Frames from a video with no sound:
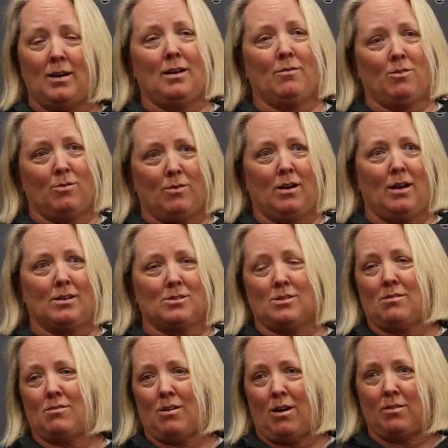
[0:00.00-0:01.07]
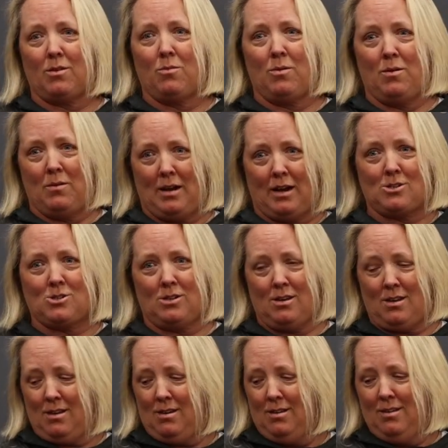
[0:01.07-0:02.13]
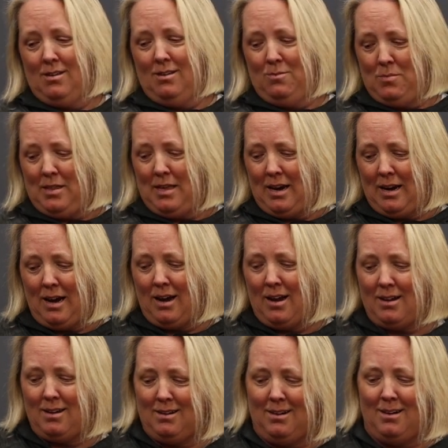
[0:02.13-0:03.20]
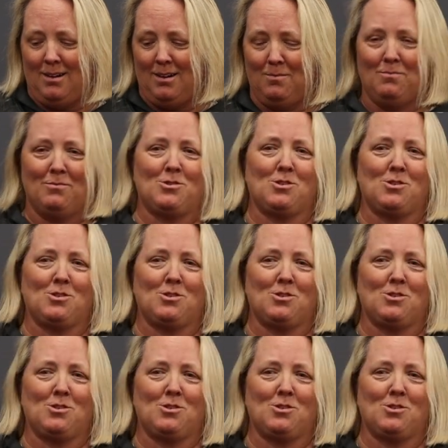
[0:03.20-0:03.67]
I never honestly thought that we would actually be that high.